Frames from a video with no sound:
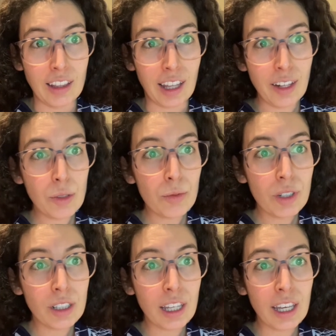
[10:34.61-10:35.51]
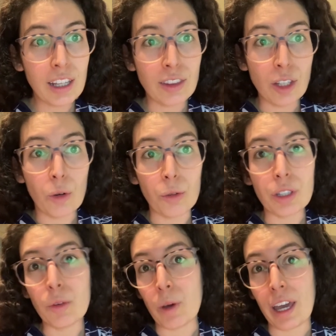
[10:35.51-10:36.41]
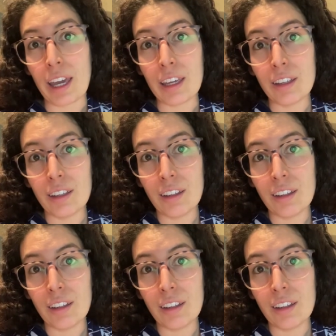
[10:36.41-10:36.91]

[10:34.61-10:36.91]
That's really the only way